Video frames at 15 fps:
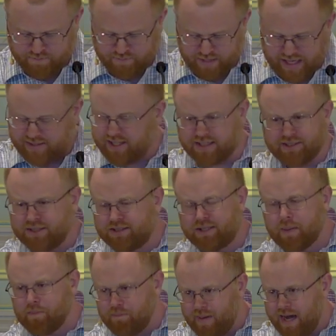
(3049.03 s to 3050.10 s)
It doesn't
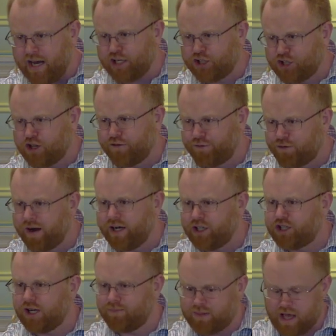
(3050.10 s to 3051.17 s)
diminish the
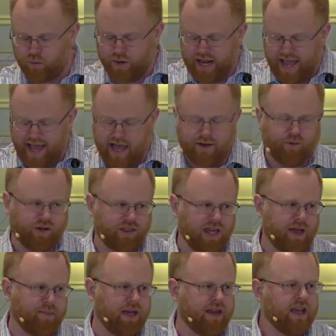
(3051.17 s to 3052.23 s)
friendship that we have with
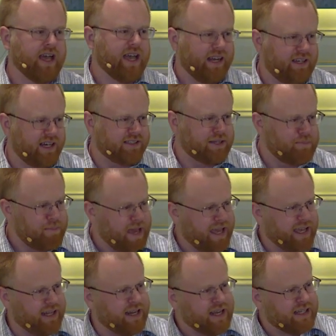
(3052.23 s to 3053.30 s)
Him. It, it doesn't make
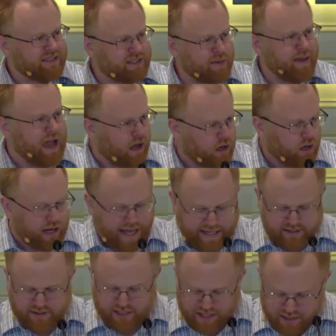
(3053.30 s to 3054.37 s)
it somehow
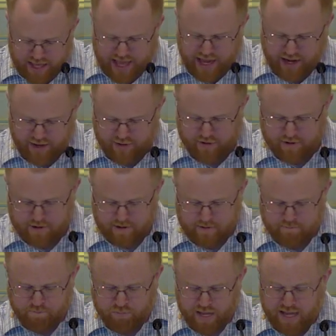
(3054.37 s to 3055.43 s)
less than.
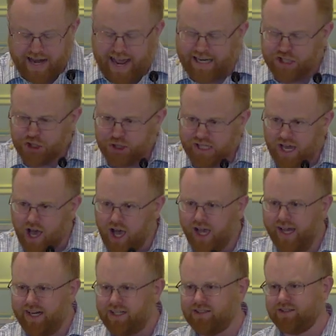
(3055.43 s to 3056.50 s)
It actually
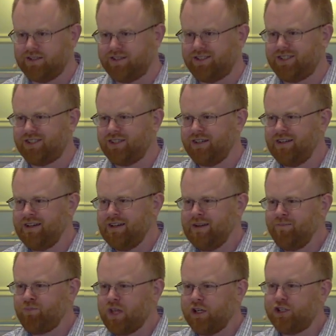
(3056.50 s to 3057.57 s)
heightens
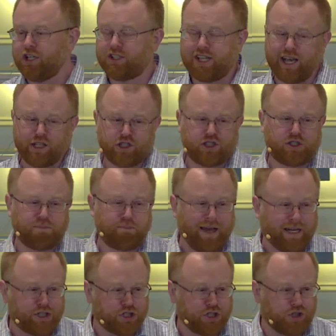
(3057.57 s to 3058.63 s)
just how
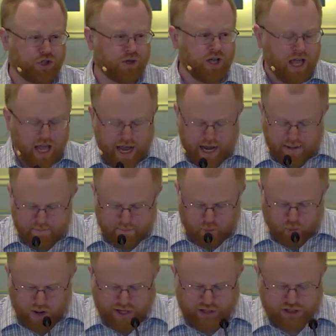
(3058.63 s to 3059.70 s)
special and
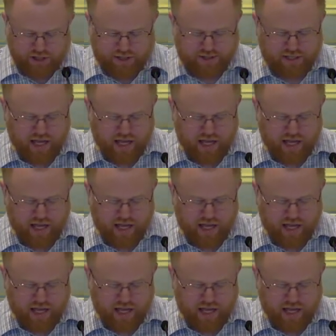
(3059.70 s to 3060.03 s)
precious